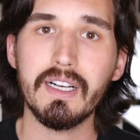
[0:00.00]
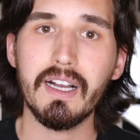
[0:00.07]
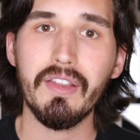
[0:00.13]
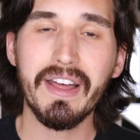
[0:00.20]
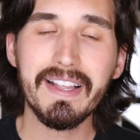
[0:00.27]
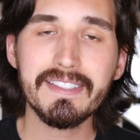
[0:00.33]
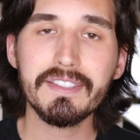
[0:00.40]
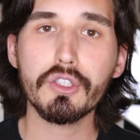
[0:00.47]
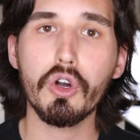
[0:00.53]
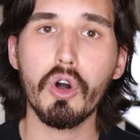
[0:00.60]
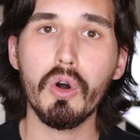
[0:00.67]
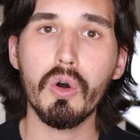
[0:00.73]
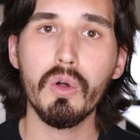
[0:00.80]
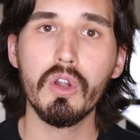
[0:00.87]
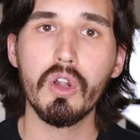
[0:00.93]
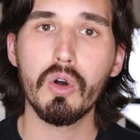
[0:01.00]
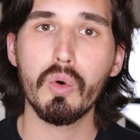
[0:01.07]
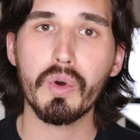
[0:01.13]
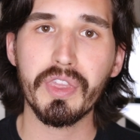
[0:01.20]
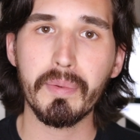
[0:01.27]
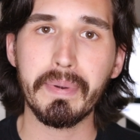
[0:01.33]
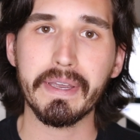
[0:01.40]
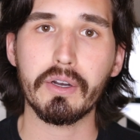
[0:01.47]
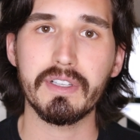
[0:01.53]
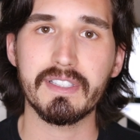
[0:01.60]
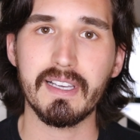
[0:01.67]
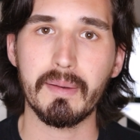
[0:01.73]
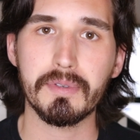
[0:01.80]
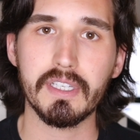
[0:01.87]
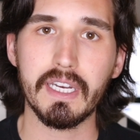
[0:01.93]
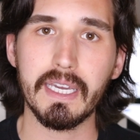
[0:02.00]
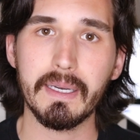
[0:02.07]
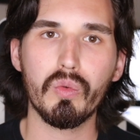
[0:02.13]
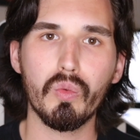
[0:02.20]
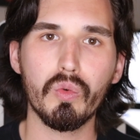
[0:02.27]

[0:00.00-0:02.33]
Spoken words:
And that's the goal with the Bitcoin subsidy.